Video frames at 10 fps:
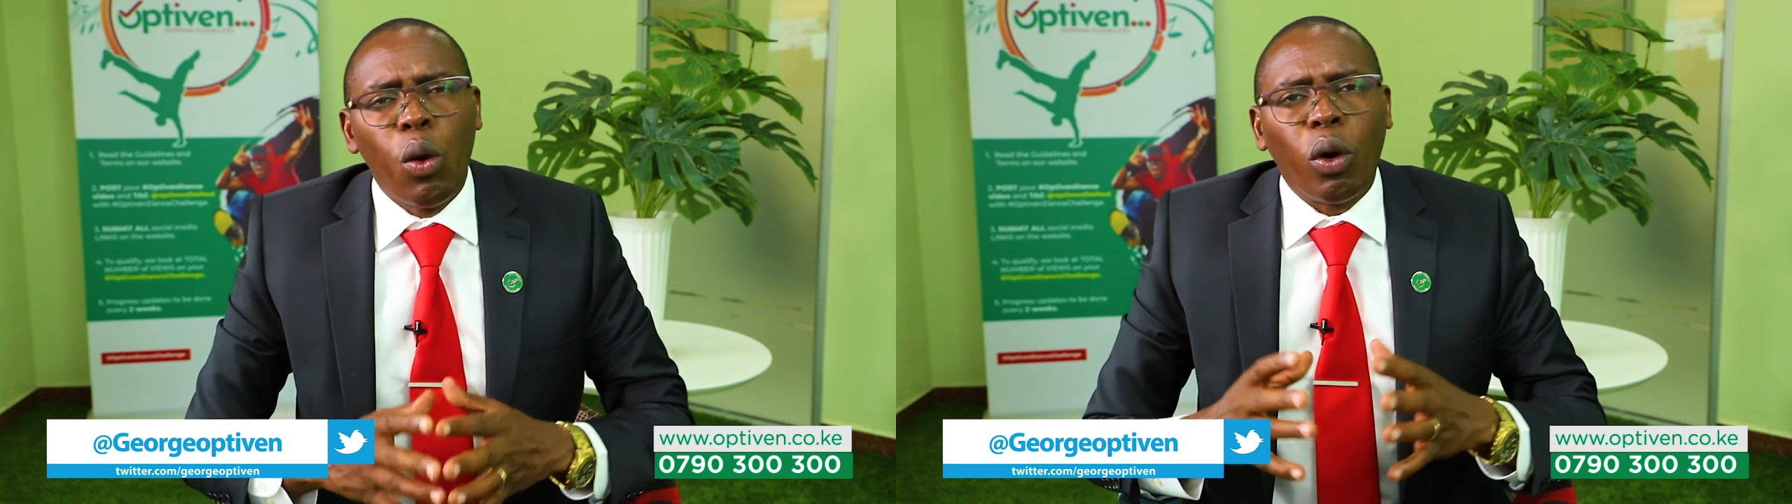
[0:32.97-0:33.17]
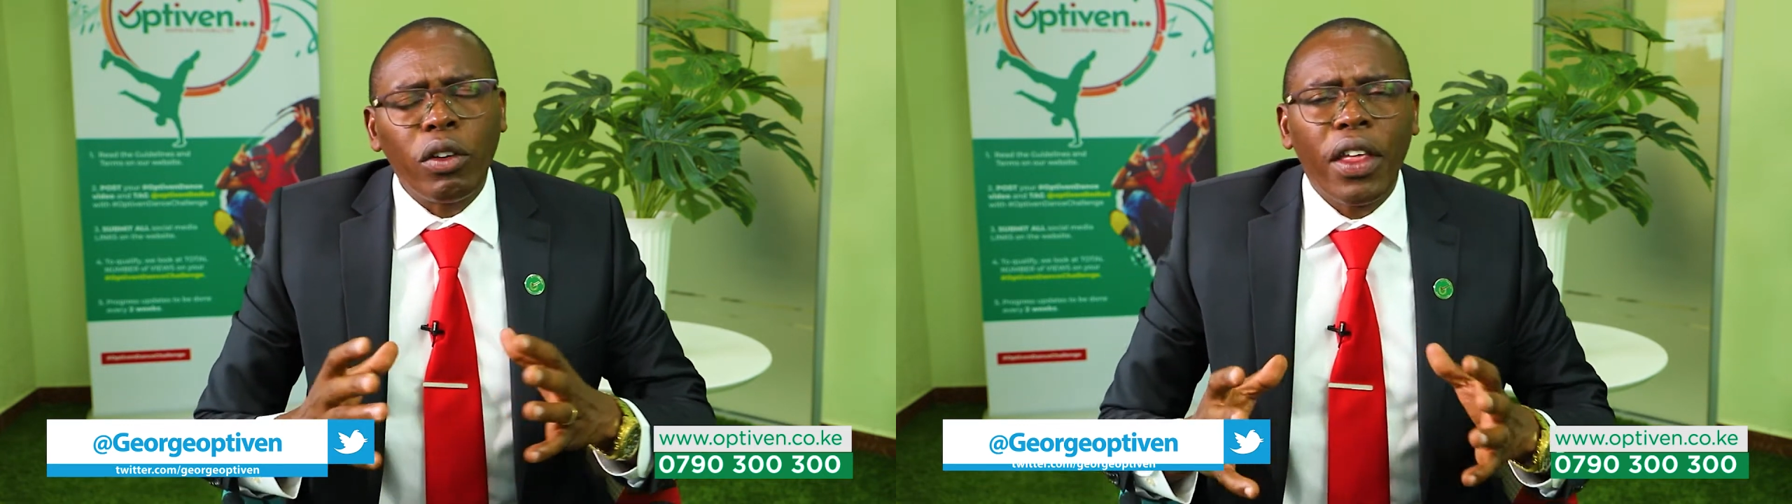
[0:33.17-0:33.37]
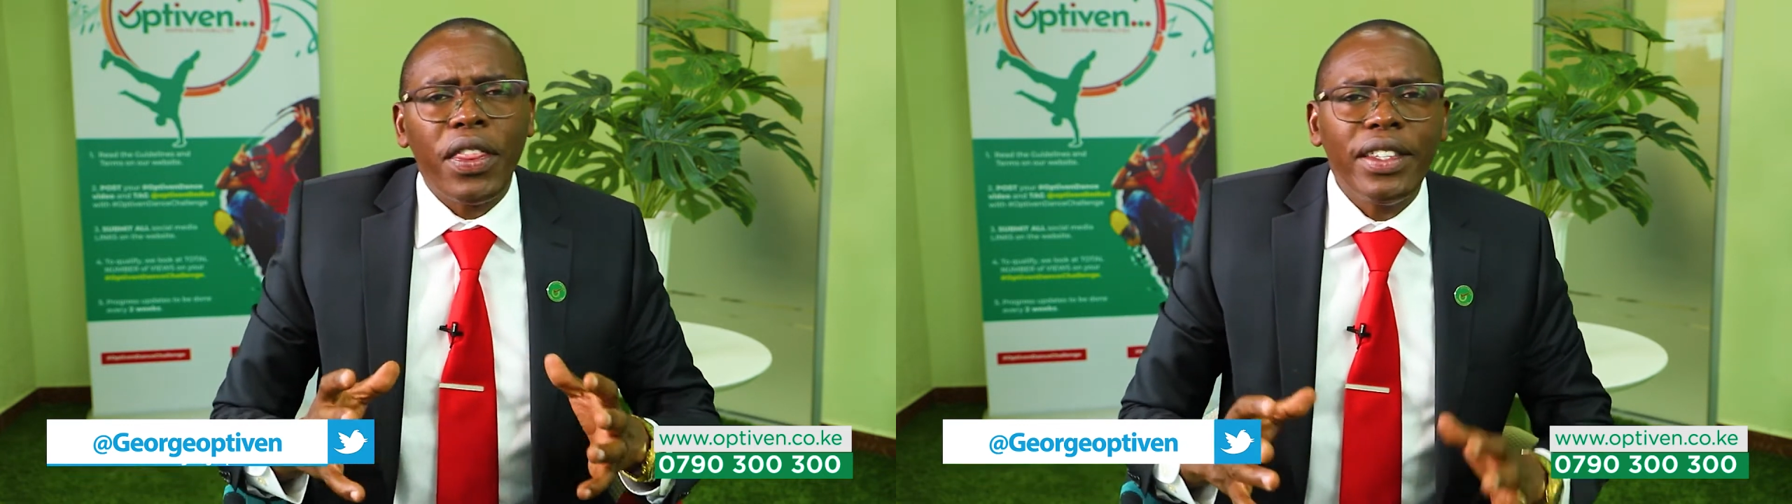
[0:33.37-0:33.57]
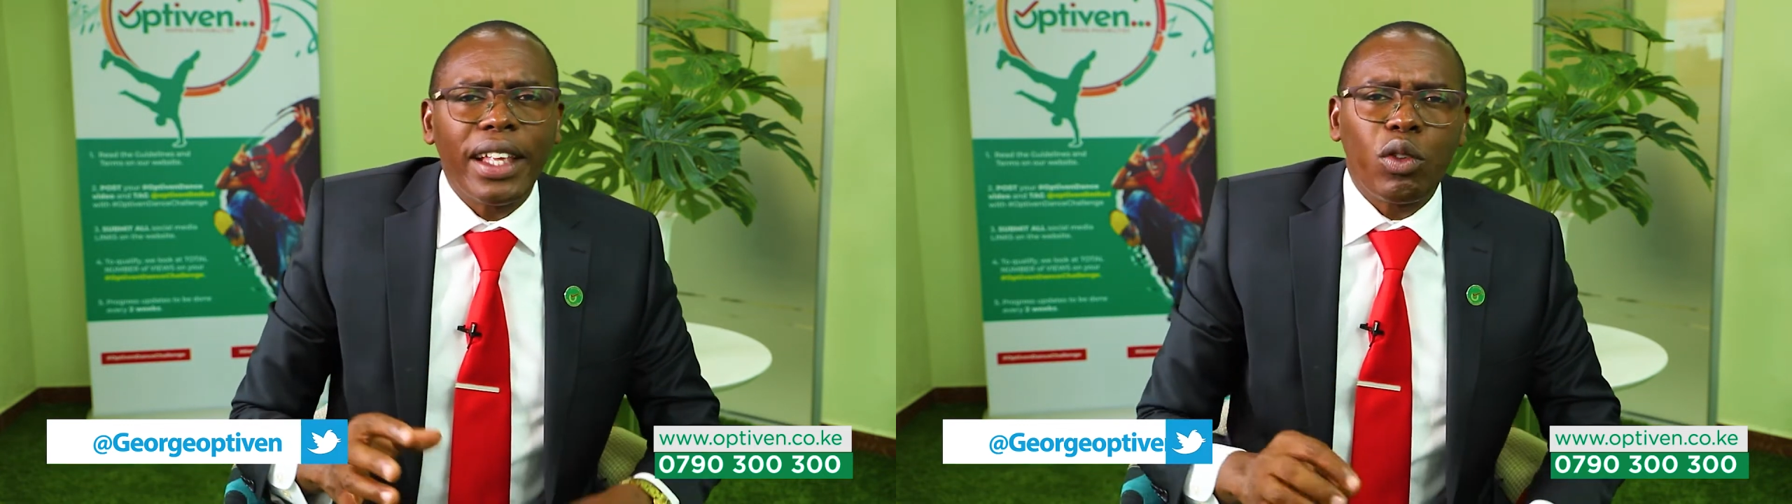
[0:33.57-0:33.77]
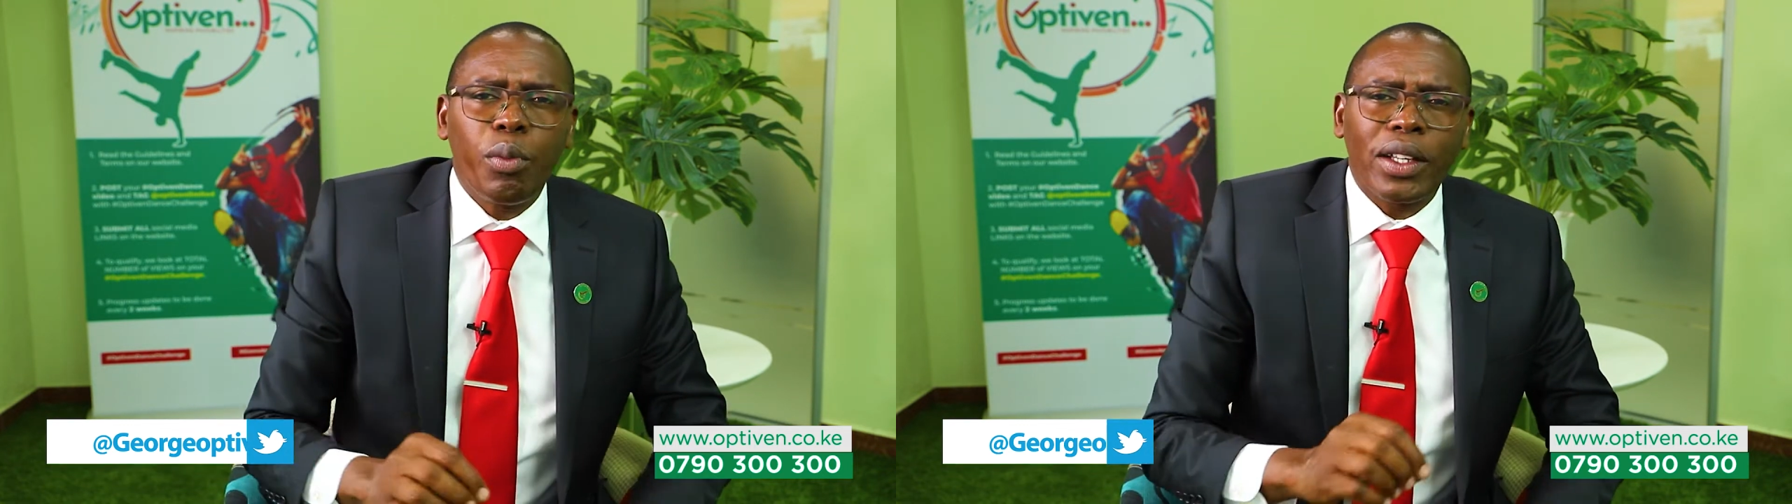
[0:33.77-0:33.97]
One of the things
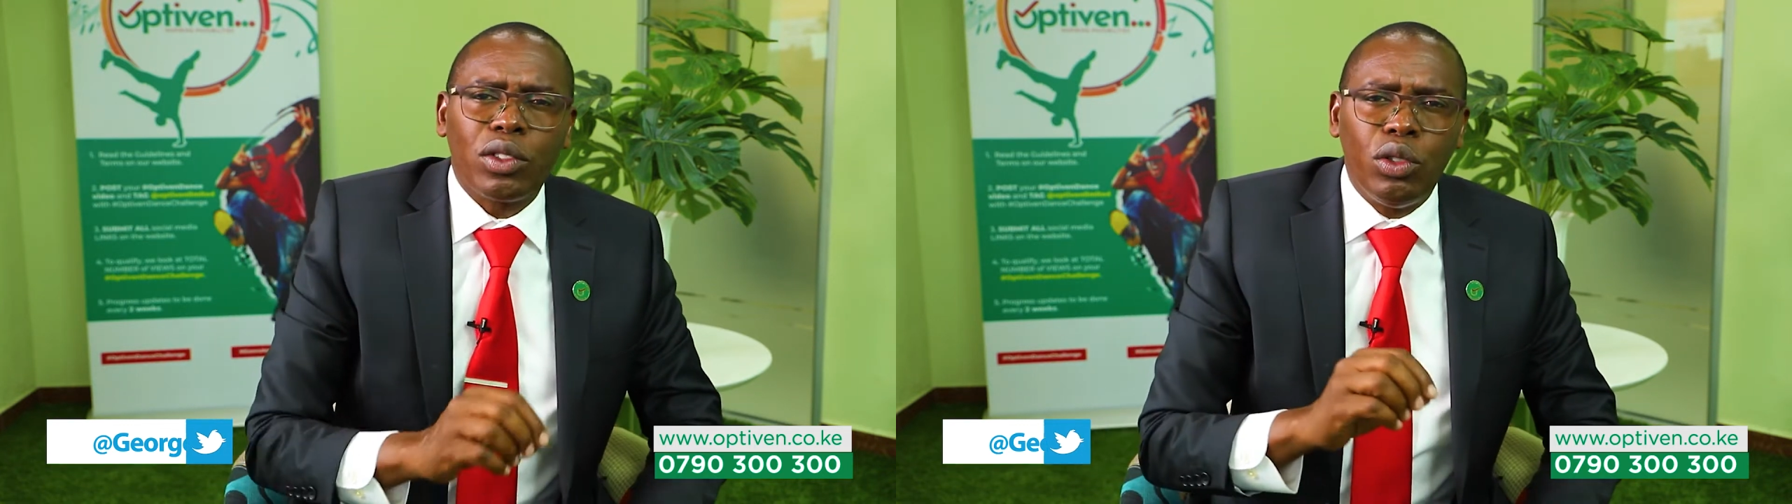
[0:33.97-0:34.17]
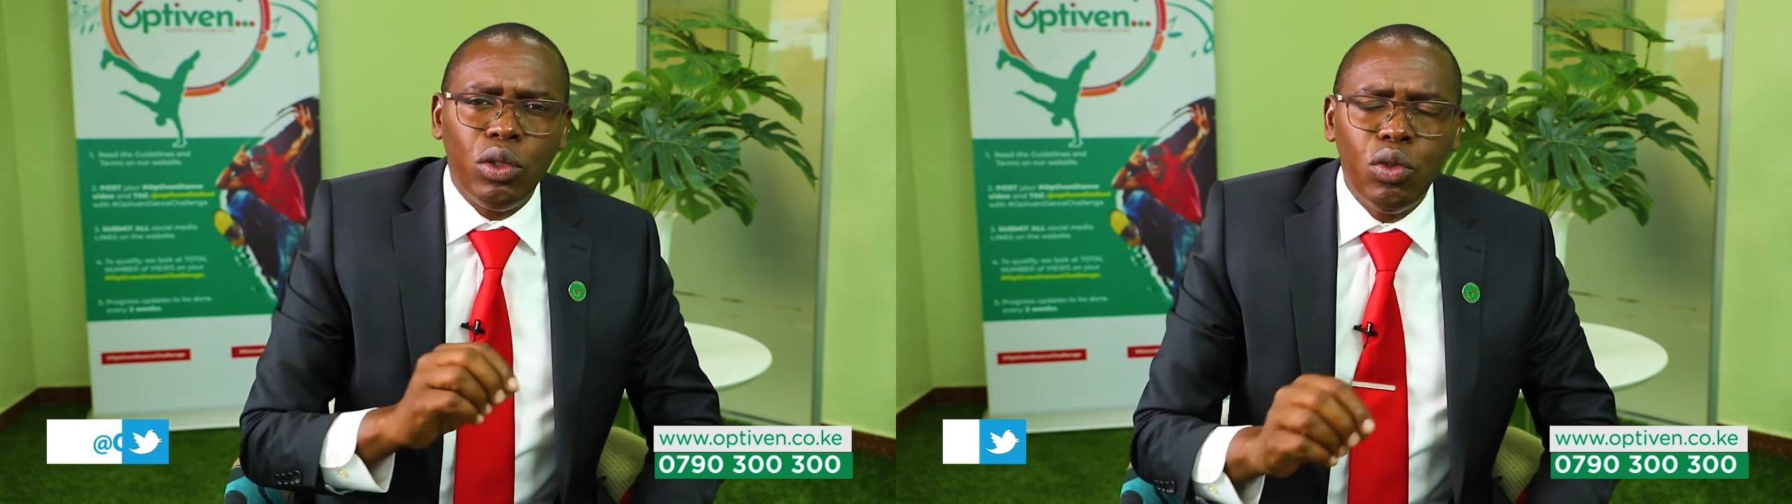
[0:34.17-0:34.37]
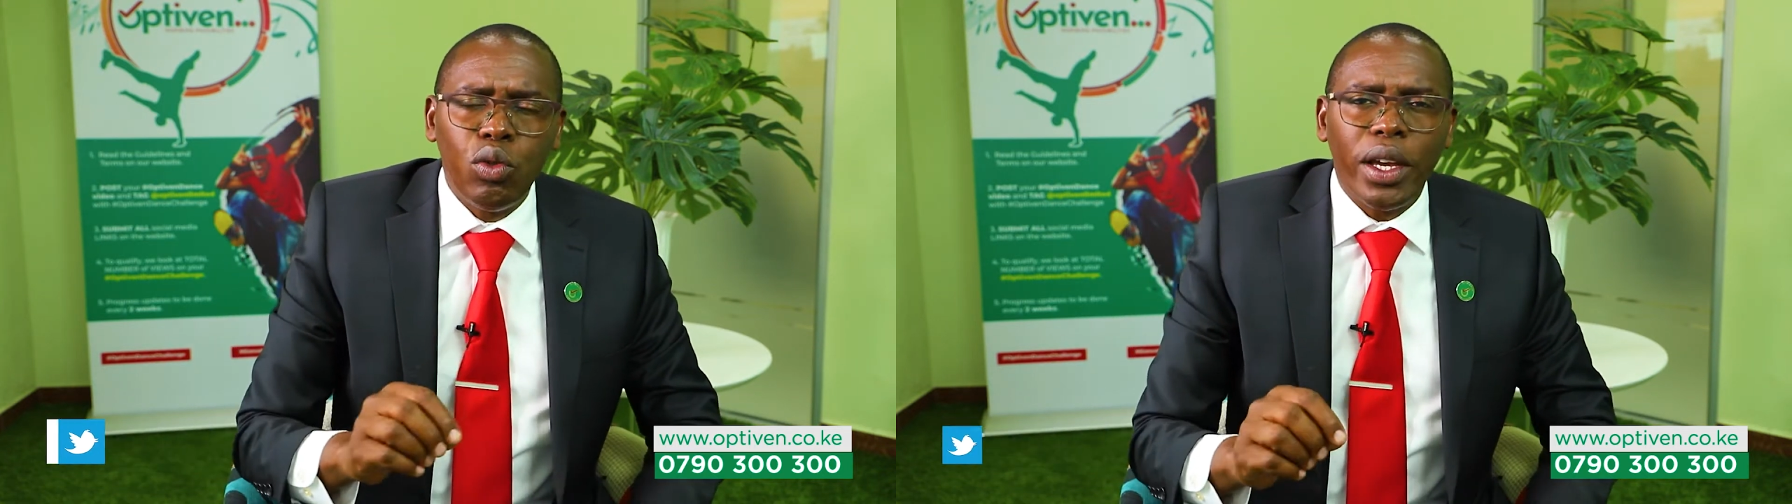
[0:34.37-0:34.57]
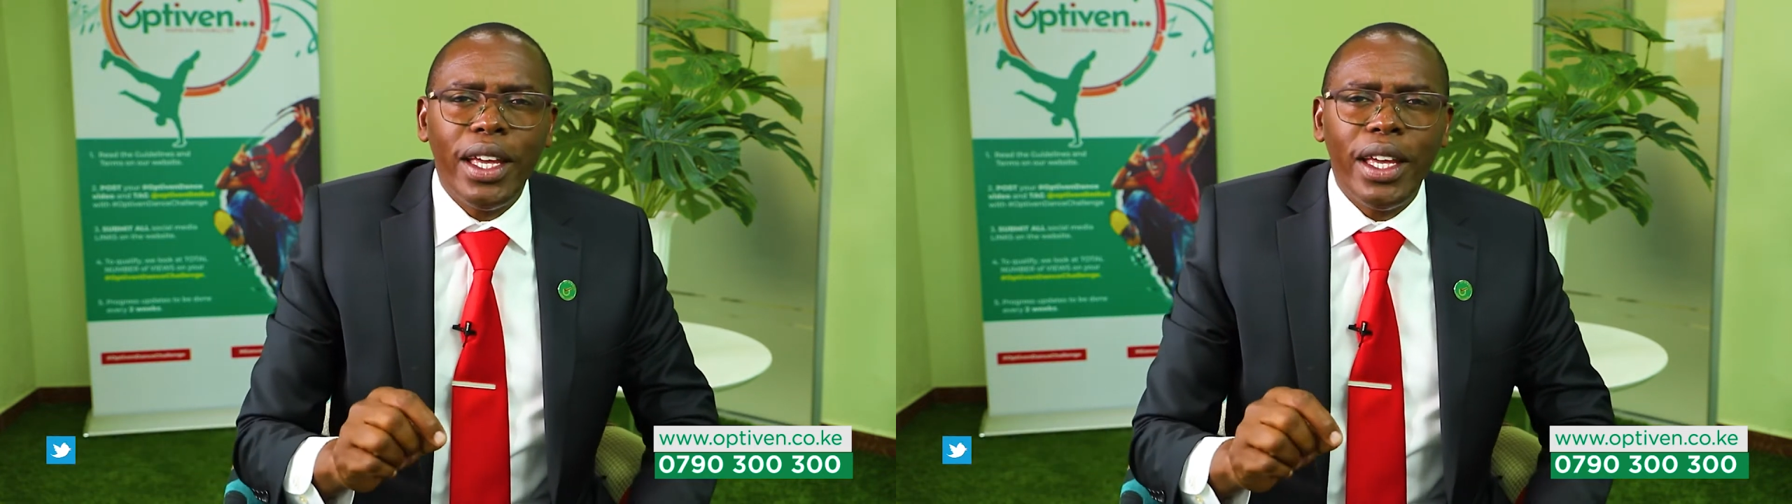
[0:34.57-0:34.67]
that we must do